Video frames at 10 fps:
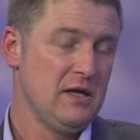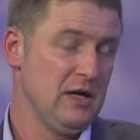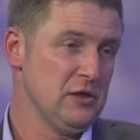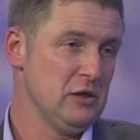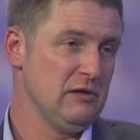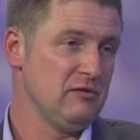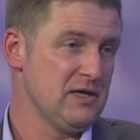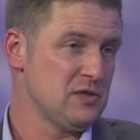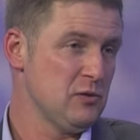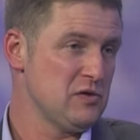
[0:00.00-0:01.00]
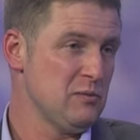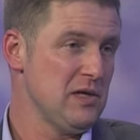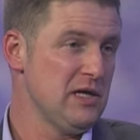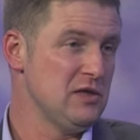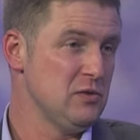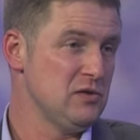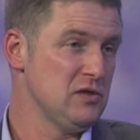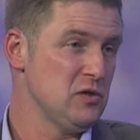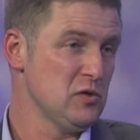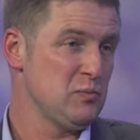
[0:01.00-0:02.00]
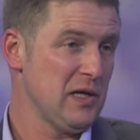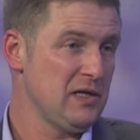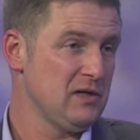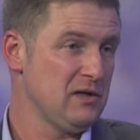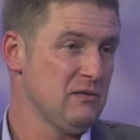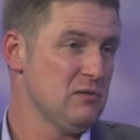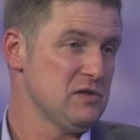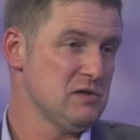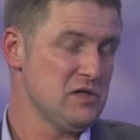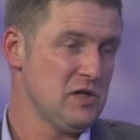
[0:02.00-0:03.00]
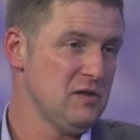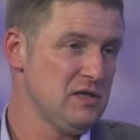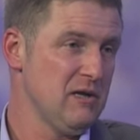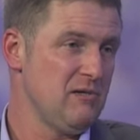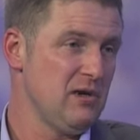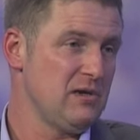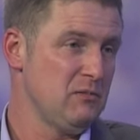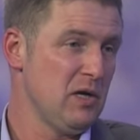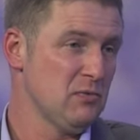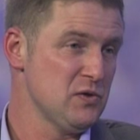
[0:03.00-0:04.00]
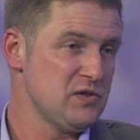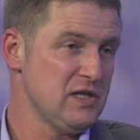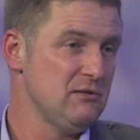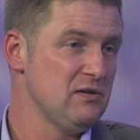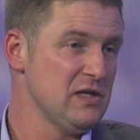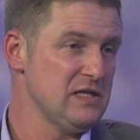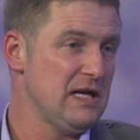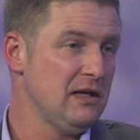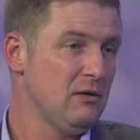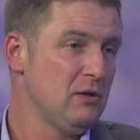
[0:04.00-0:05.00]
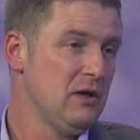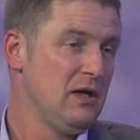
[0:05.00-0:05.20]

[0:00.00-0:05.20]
and you live next door to me and you did yours pink and it was a certain depth and I did mine much thinner and did it yellow,